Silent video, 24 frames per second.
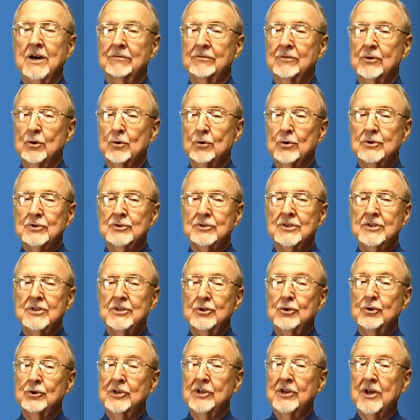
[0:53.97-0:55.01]
Of course,
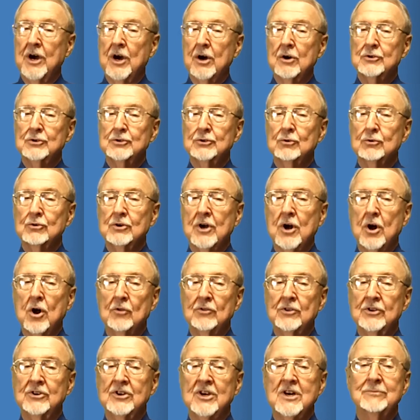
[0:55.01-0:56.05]
you can also
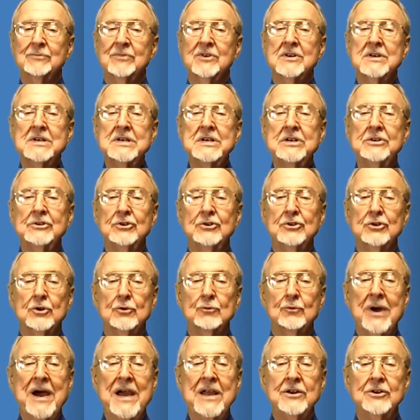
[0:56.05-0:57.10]
call the number to
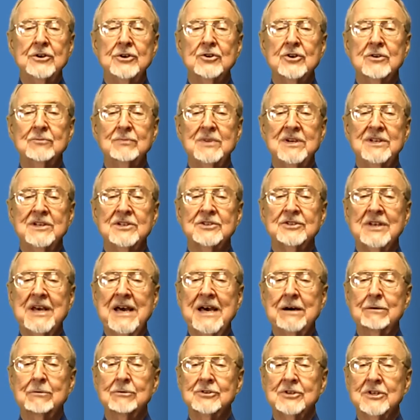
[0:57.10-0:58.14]
your right during business
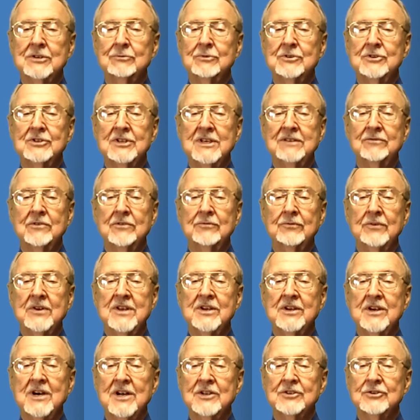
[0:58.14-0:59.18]
hours and receive a
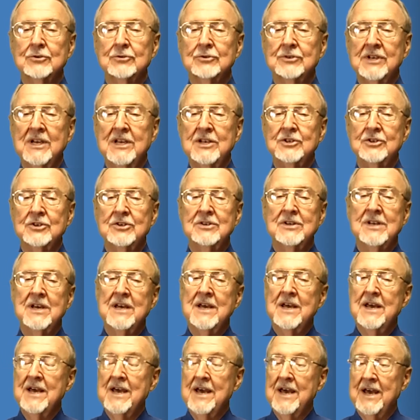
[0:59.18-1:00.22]
free consultation,
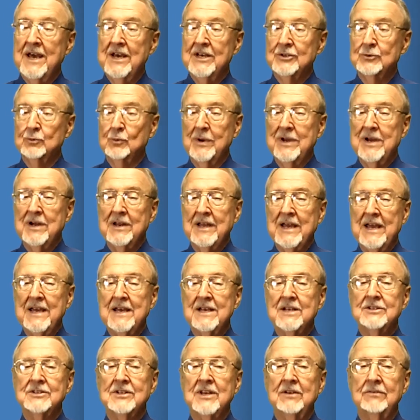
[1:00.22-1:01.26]
as well
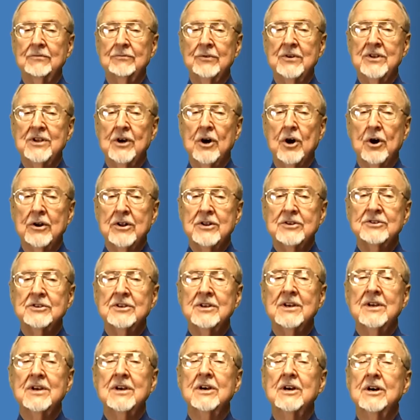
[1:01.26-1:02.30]
as a free
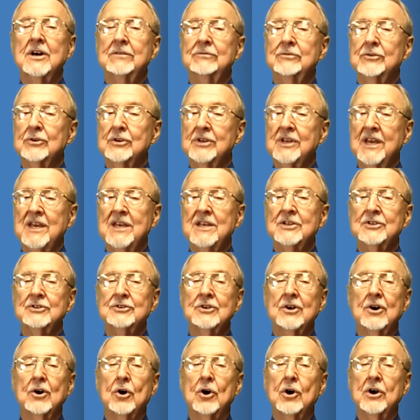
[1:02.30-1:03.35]
audit of your
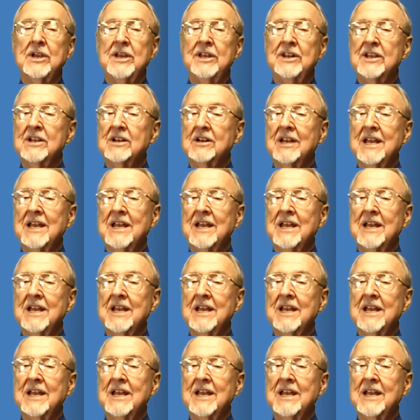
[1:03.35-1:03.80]
case or any